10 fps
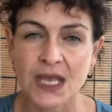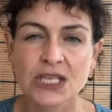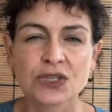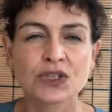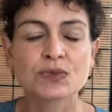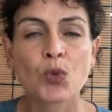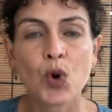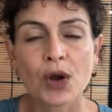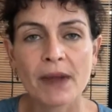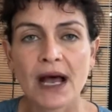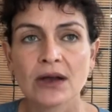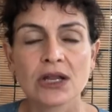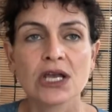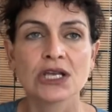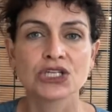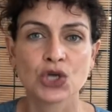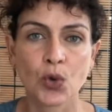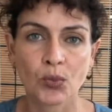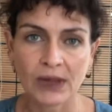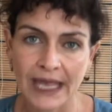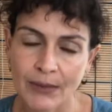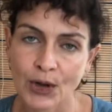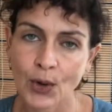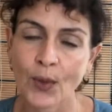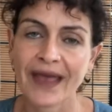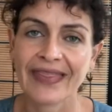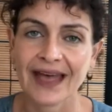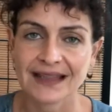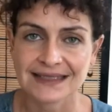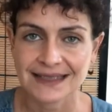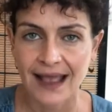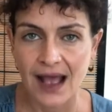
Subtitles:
So it's more about don't blame in a way that's